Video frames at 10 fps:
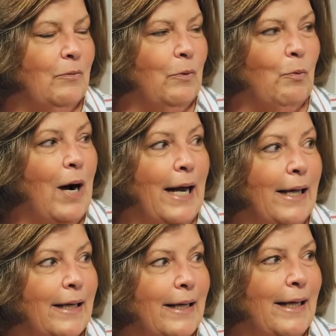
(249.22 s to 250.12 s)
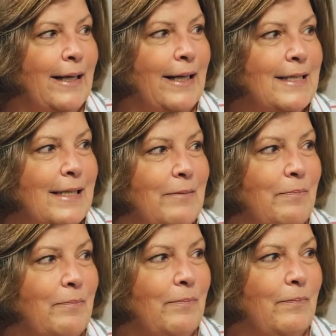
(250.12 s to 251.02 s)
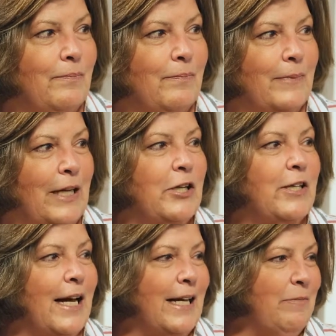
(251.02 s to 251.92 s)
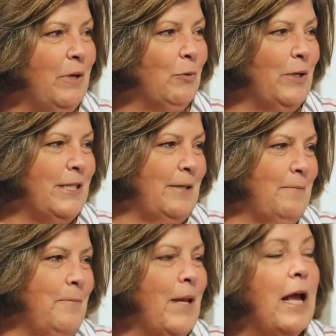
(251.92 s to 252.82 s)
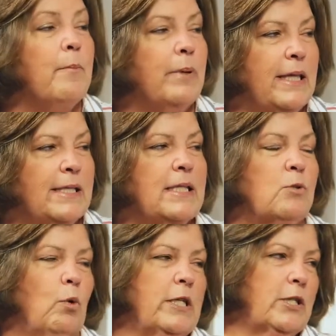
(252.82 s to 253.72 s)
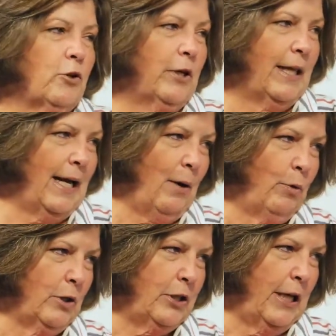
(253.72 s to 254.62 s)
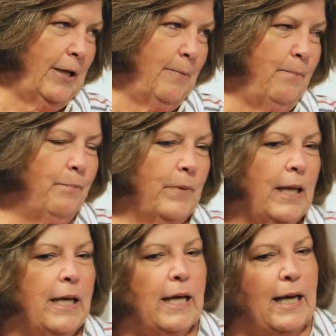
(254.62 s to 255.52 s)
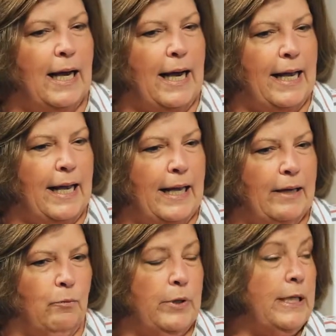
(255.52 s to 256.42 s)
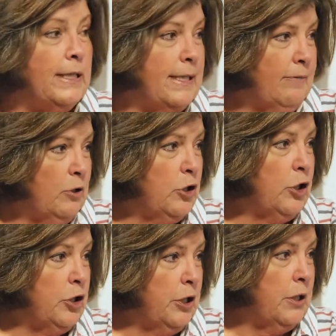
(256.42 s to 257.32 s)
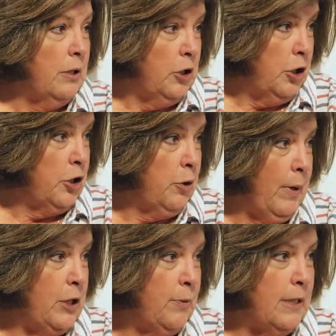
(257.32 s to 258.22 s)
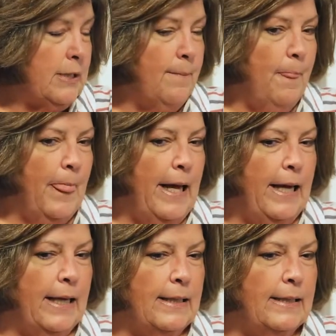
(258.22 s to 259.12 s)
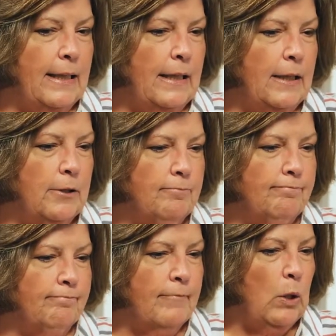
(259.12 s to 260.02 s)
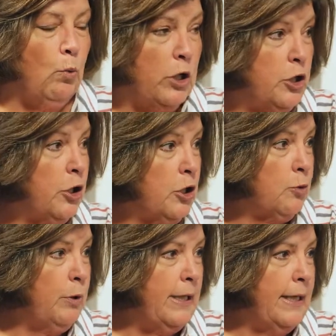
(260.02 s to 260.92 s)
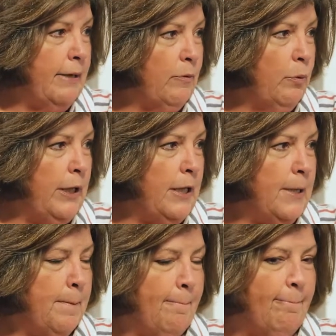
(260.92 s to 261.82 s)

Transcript: well, why? And they said, they could not give me a reason. But this is one story that I will tell you. I had, we did several churches, church arrangements. And um, one church we did every week.